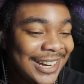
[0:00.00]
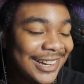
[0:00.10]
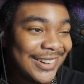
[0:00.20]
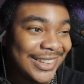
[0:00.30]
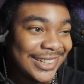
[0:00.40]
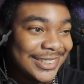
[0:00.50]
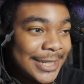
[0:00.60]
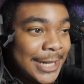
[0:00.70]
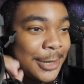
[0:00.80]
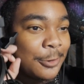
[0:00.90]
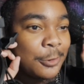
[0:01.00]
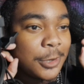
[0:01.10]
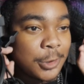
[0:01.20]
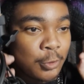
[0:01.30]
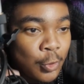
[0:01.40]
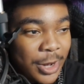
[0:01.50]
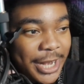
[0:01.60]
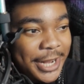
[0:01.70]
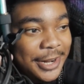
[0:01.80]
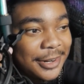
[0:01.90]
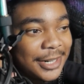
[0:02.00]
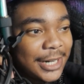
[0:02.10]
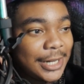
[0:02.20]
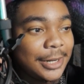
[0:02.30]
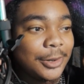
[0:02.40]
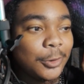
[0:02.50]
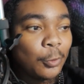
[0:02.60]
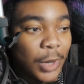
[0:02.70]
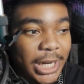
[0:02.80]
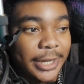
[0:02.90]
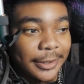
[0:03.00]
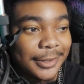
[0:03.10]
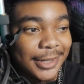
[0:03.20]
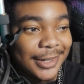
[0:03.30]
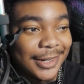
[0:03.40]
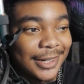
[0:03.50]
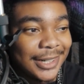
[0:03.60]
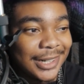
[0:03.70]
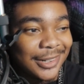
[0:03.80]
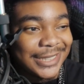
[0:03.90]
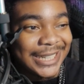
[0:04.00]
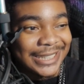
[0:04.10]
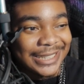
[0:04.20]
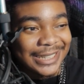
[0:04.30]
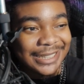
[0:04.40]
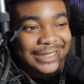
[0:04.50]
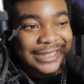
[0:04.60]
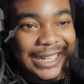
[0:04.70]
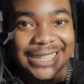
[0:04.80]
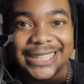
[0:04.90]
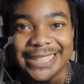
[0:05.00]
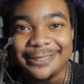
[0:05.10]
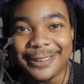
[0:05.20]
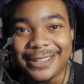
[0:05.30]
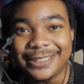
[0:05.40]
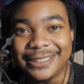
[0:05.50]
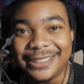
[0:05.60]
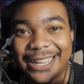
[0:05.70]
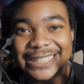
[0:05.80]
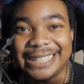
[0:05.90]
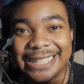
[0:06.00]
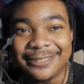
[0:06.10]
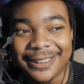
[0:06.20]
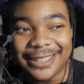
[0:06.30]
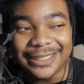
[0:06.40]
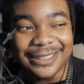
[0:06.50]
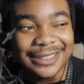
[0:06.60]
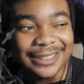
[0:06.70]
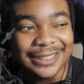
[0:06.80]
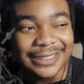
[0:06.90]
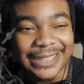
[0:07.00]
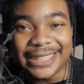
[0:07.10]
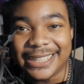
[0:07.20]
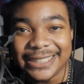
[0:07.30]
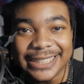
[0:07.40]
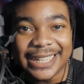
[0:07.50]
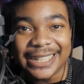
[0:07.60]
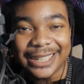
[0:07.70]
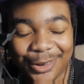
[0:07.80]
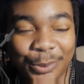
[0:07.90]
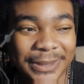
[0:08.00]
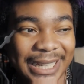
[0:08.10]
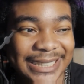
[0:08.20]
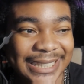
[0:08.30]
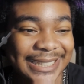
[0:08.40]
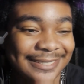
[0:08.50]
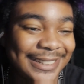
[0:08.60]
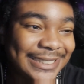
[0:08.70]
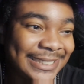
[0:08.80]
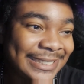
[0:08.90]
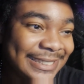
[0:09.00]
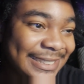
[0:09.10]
Hold up. Where, where? Okay, I said it right. I said it right. Did I? Did I? Hopefully I said it right, dog.